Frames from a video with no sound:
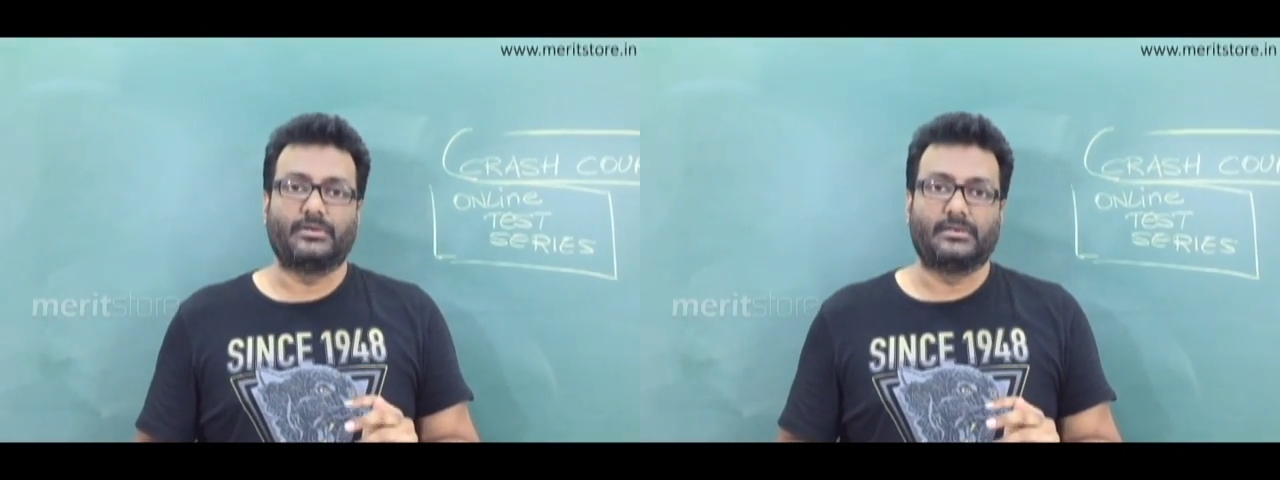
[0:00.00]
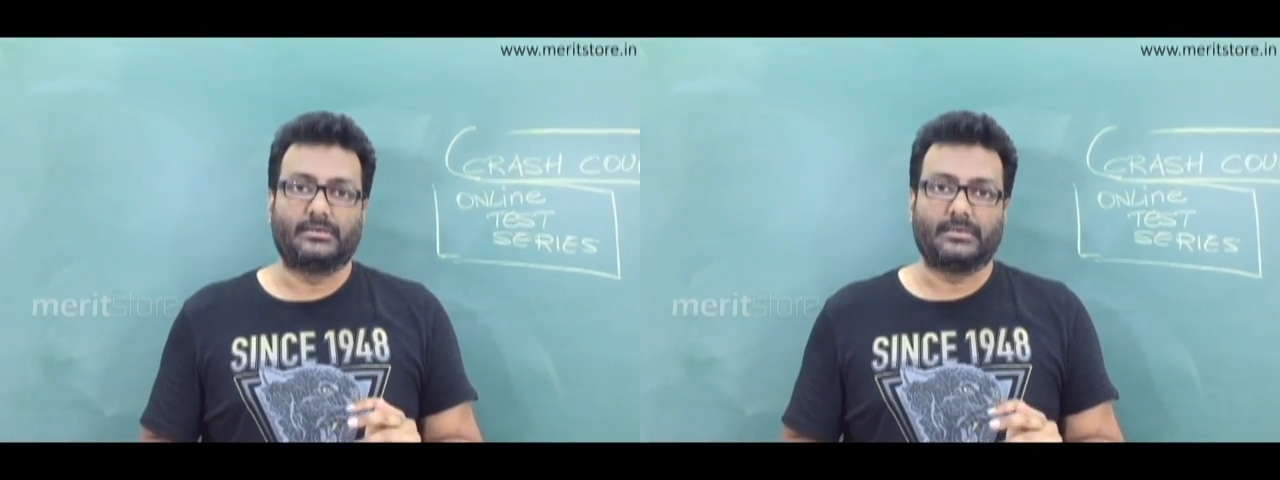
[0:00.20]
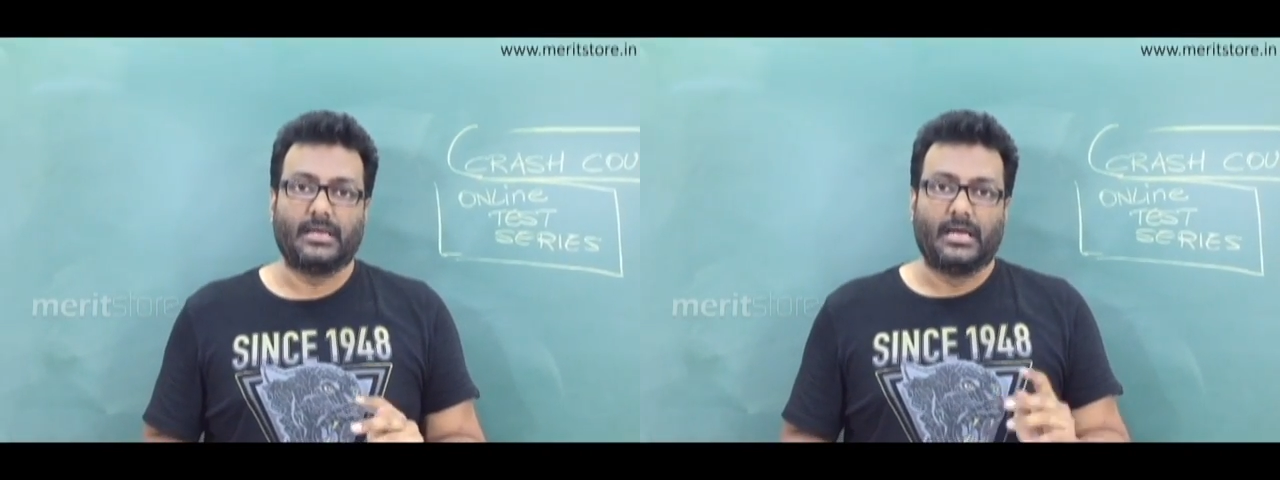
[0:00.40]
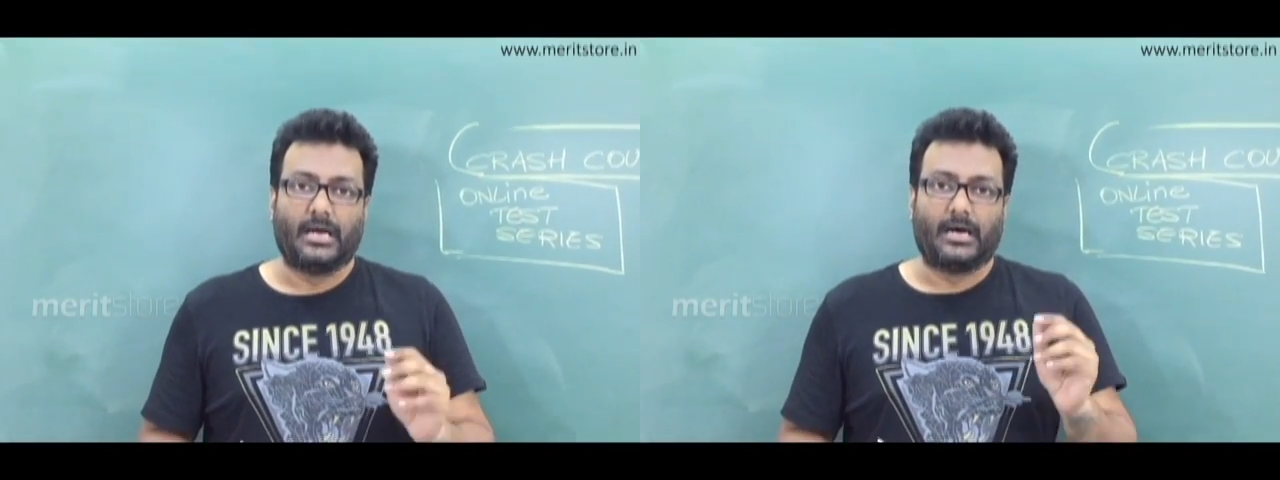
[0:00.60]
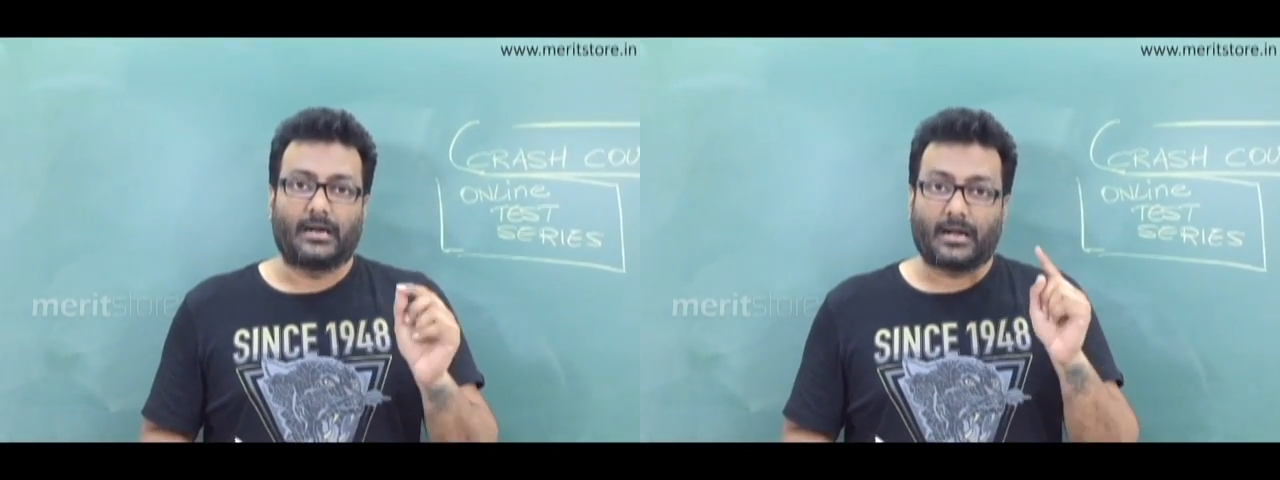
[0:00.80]
learn
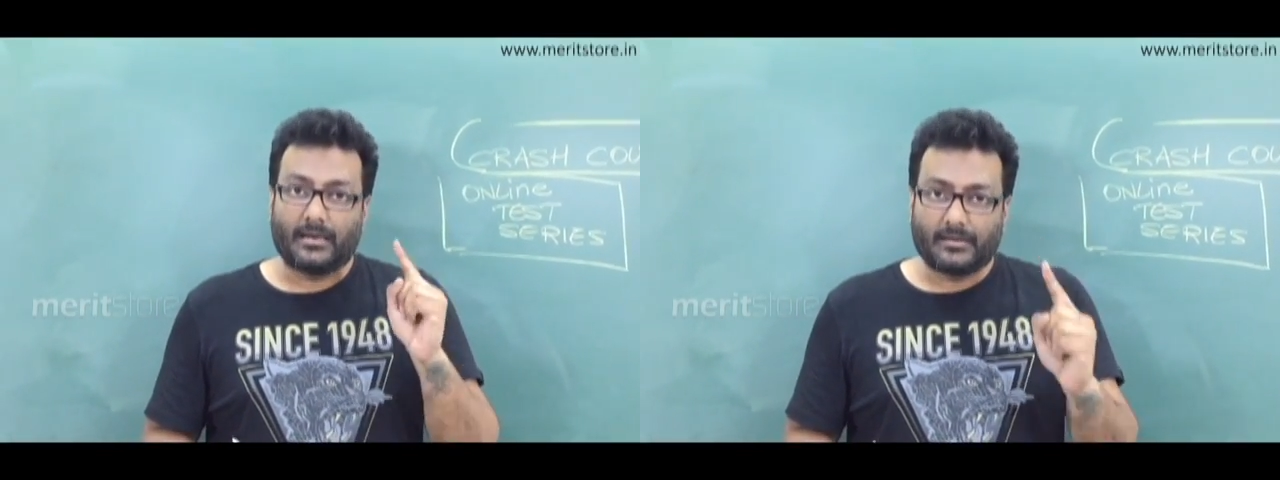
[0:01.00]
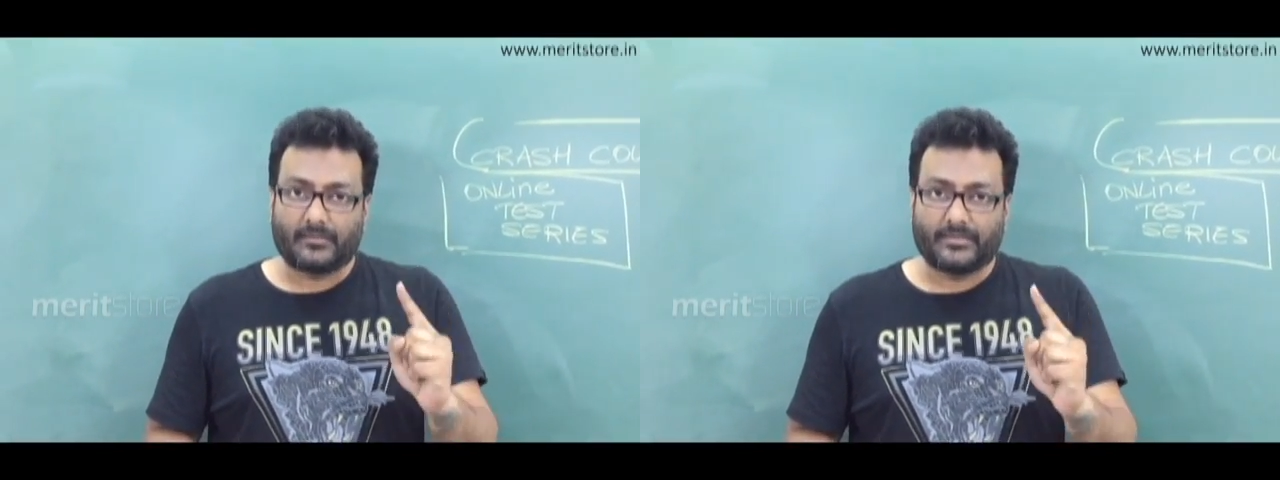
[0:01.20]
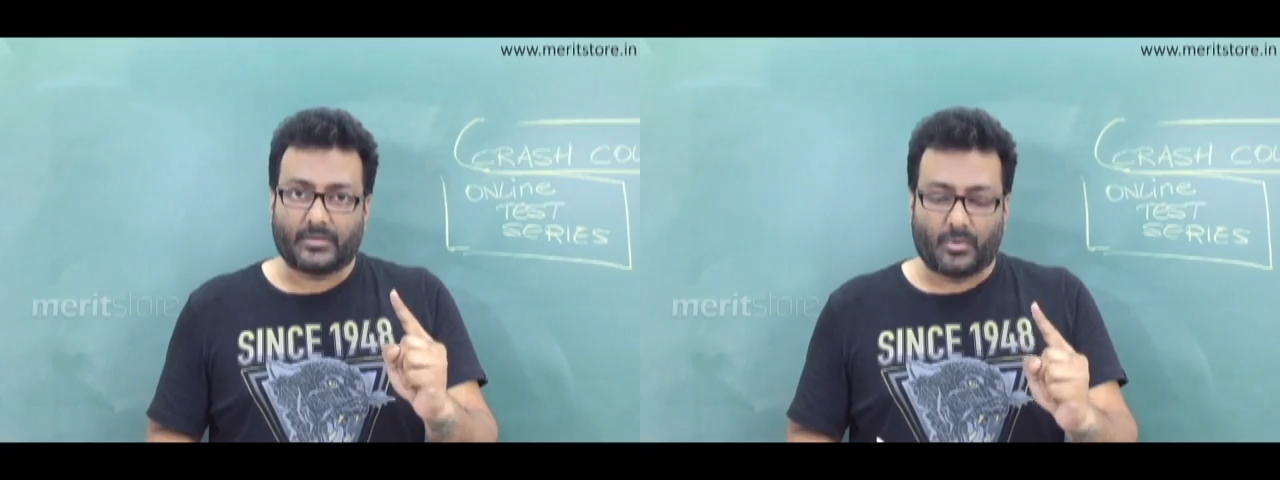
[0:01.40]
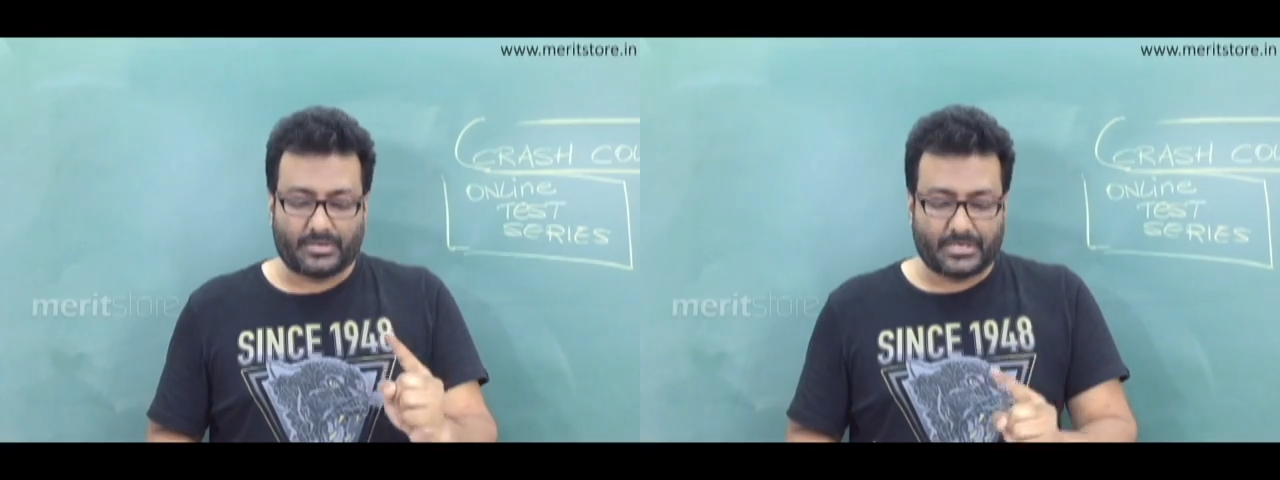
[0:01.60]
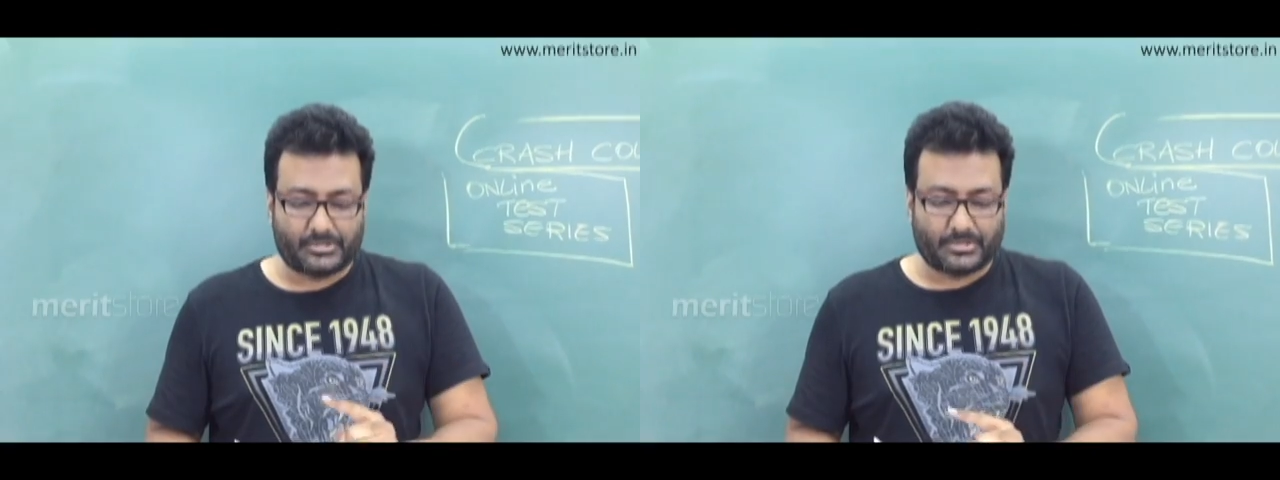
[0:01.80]
a color of the
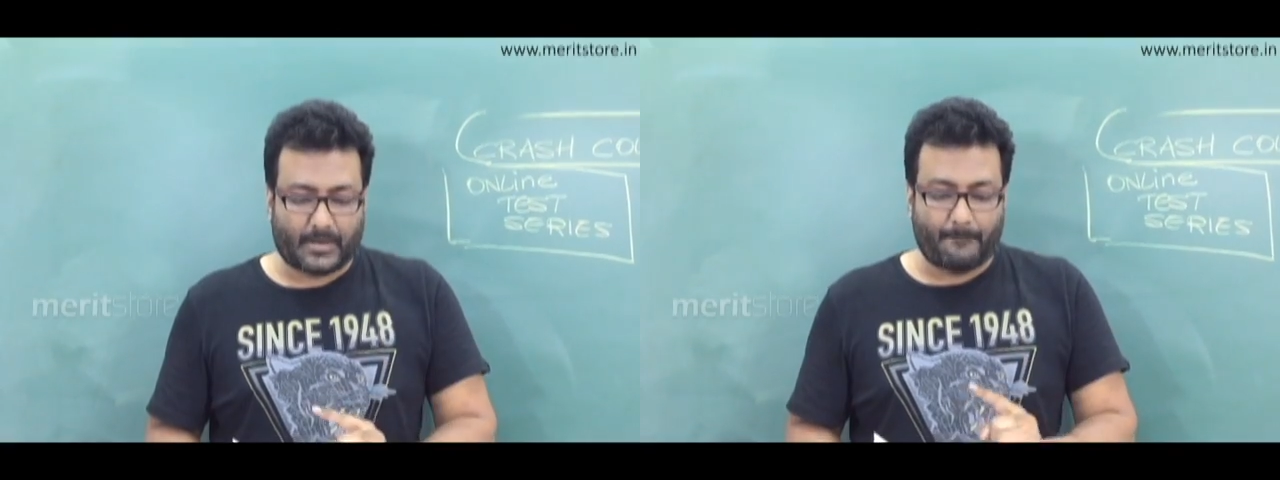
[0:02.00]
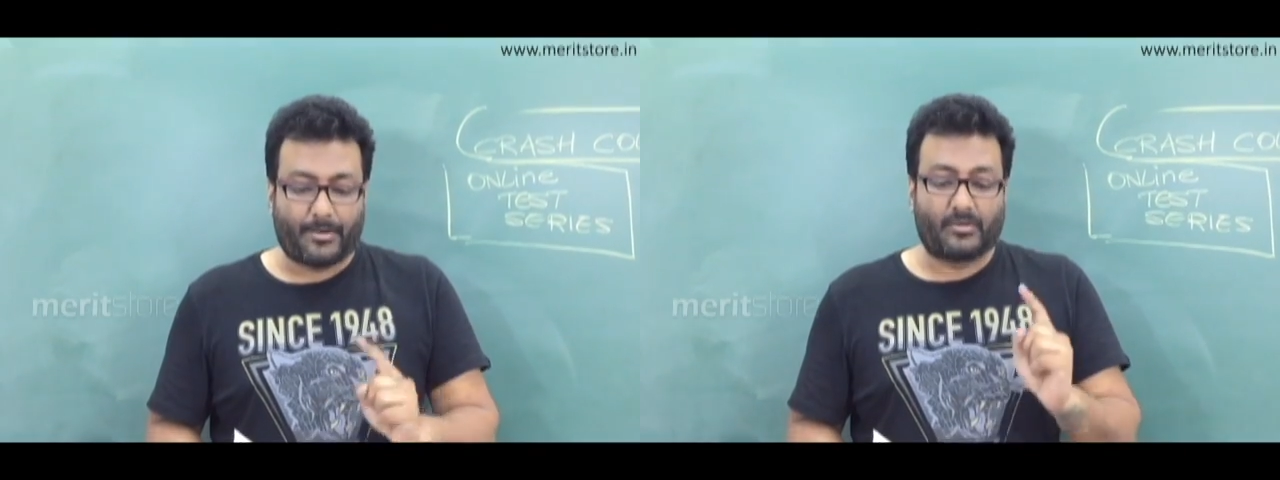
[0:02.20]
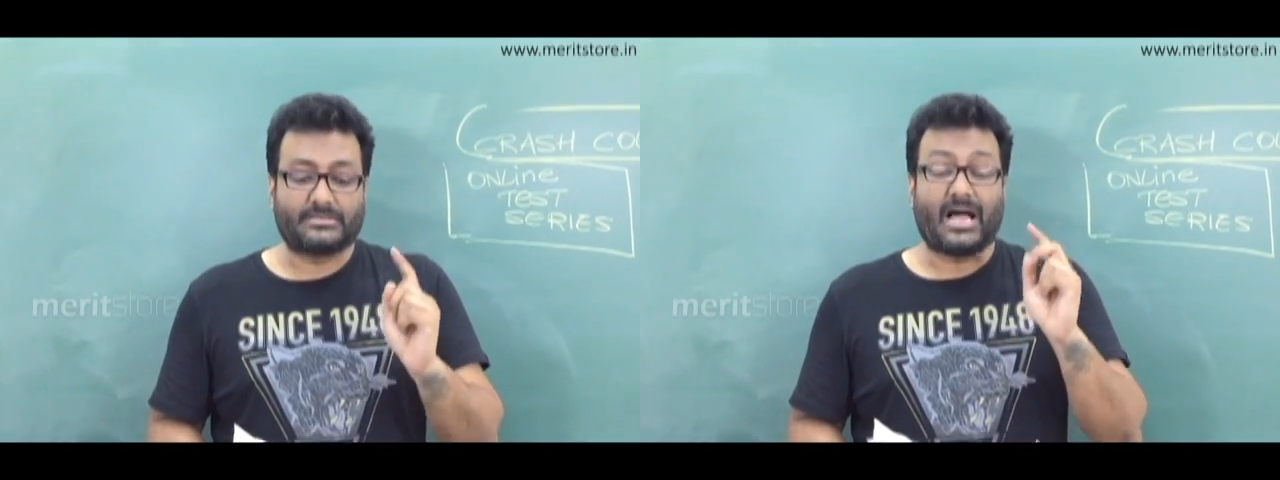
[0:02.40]
coordination compounds,